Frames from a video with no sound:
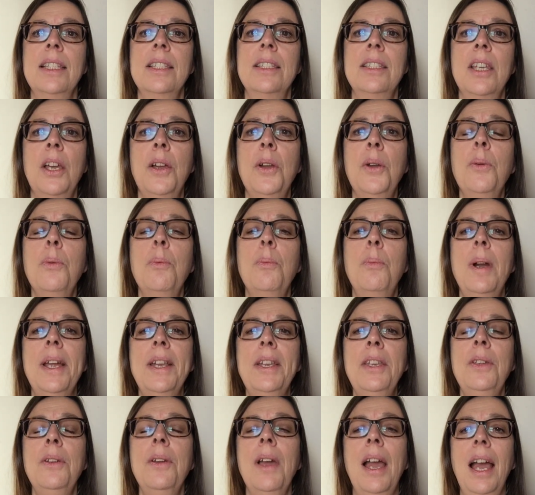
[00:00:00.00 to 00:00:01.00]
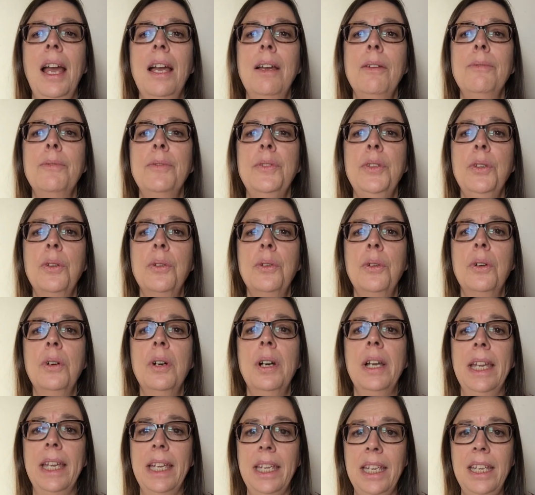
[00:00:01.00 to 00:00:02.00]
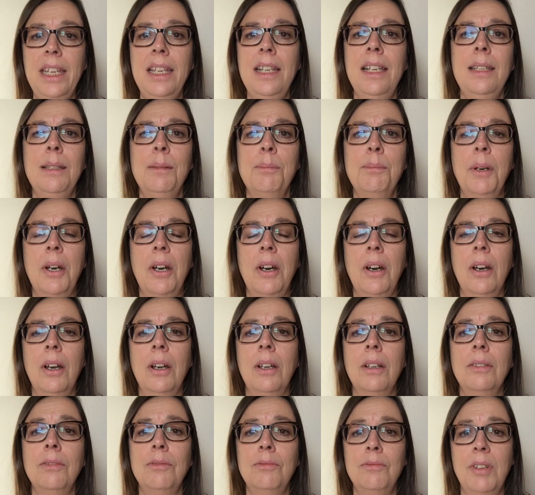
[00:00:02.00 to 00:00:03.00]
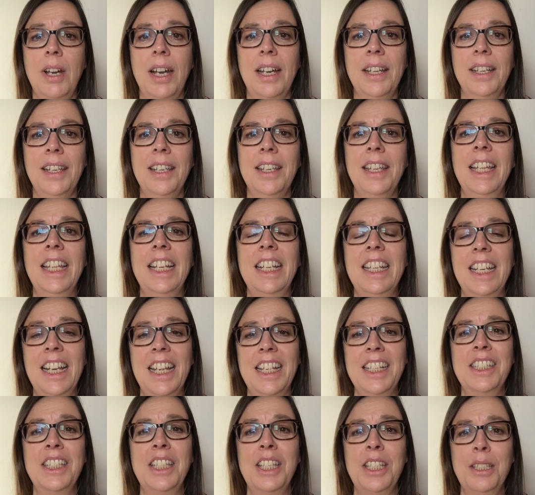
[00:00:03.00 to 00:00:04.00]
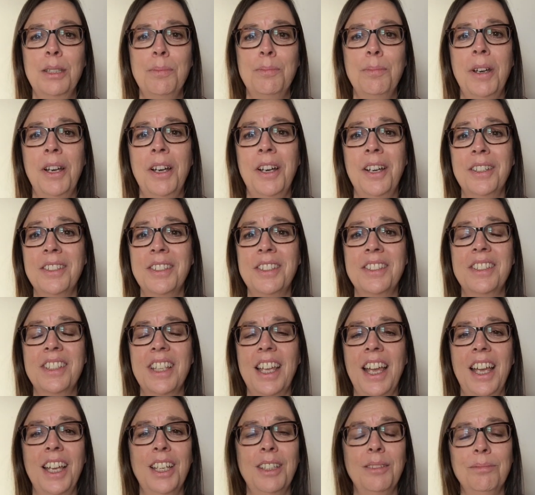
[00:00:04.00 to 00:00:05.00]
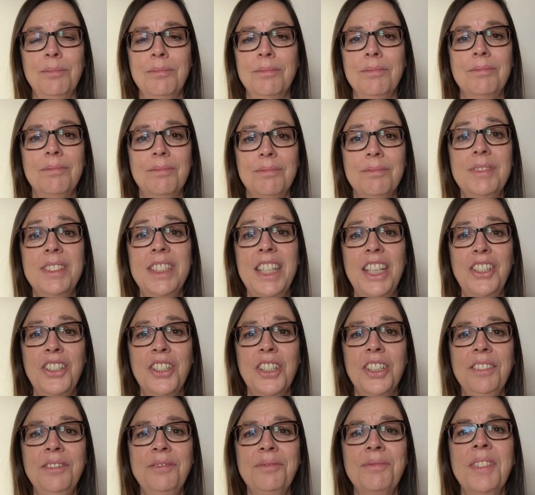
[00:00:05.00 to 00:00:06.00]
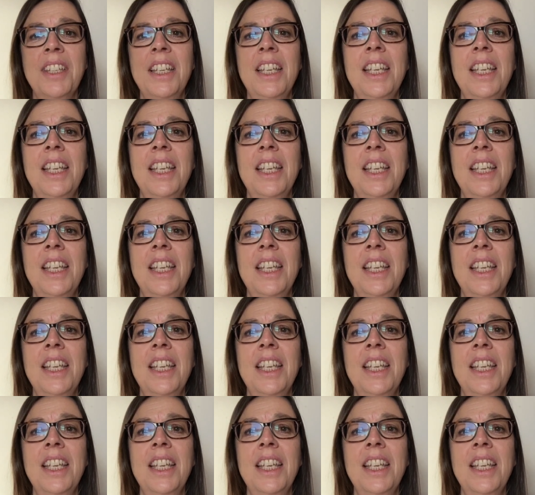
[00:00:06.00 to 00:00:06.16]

So when you have your healing bar run in an Access Bars session,